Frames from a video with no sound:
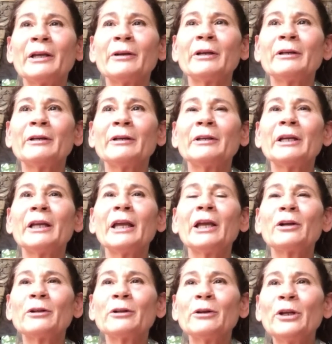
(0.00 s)
me,
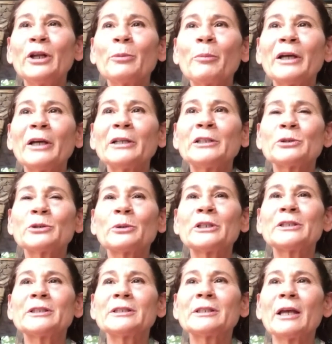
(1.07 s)
including my
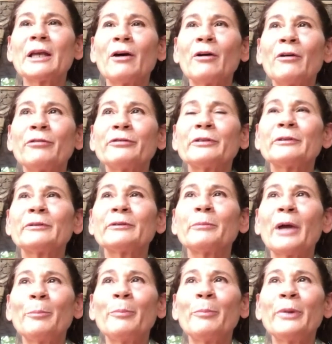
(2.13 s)
source self,
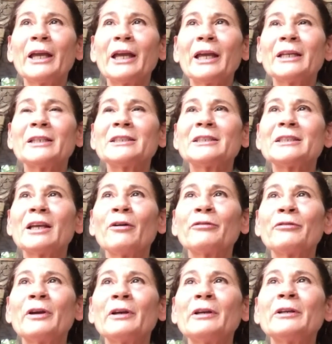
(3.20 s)
my big ass
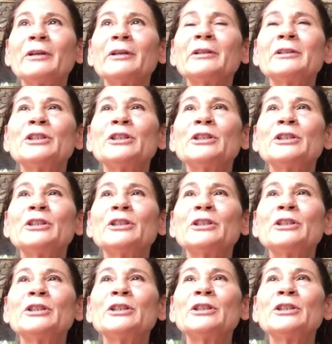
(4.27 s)
self, to
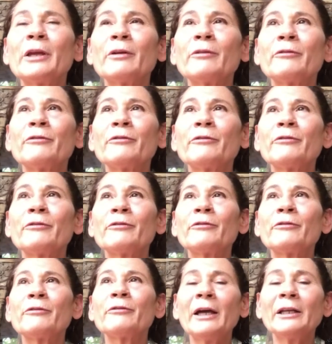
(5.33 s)
be with me from
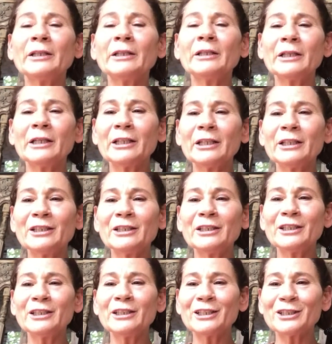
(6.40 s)
the
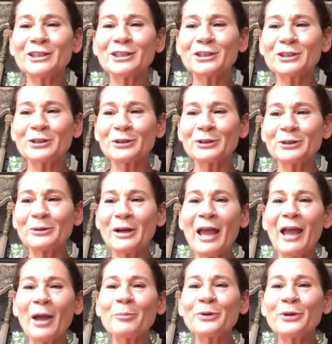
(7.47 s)
unconditional
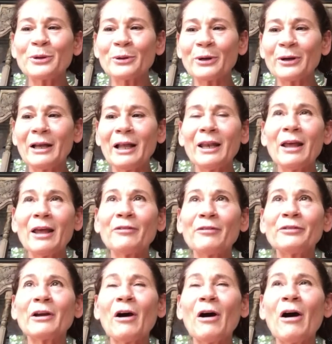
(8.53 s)
and
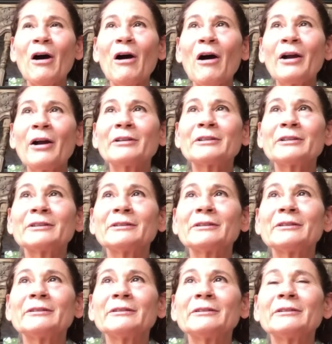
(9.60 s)
pure loving
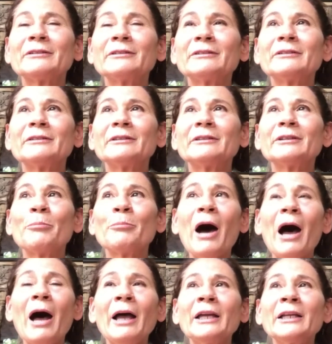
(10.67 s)
heart,
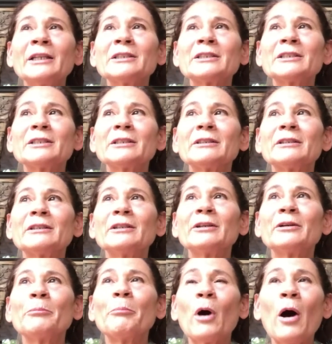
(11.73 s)
mind,
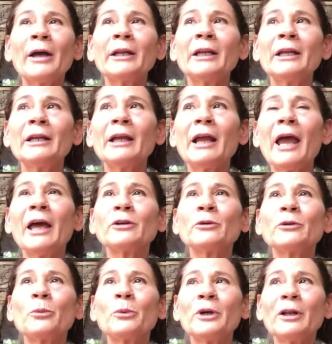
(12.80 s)
body,
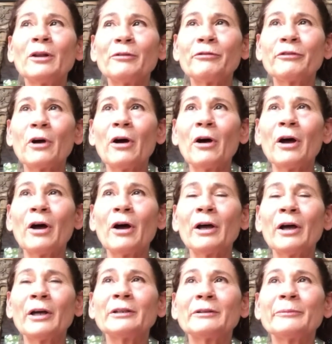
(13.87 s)
and will of
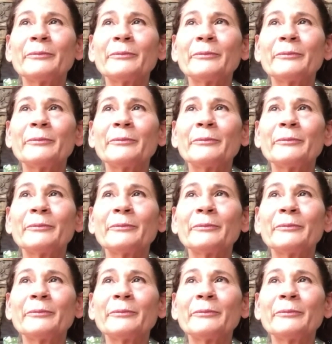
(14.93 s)
God